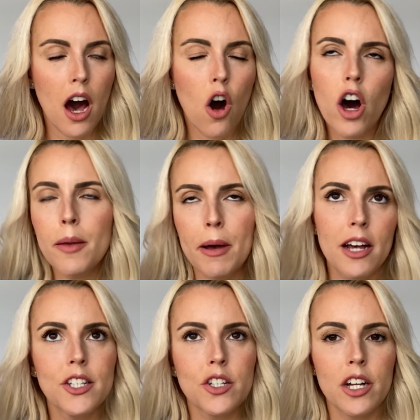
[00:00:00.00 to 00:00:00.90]
I
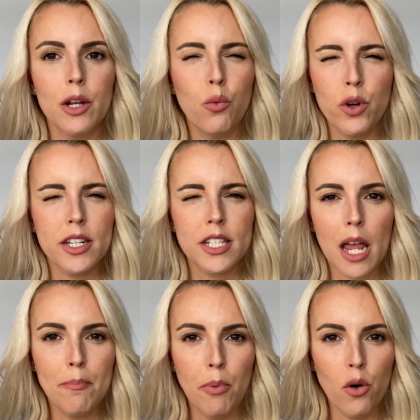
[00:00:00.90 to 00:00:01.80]
personally wouldn't
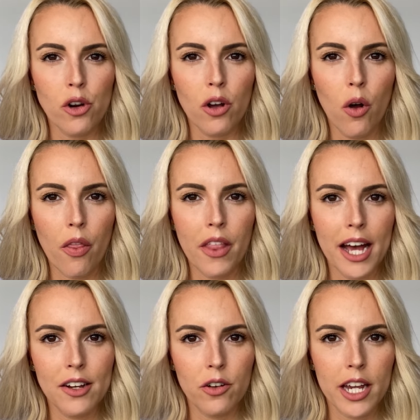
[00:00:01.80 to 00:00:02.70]
say por on
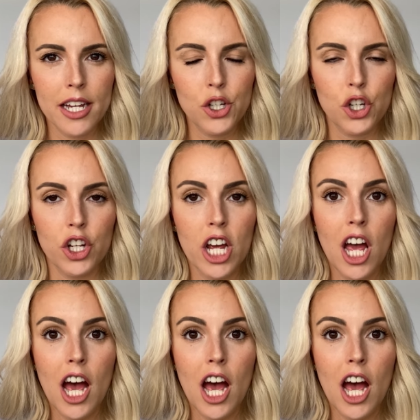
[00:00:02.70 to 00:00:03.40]
that occasion.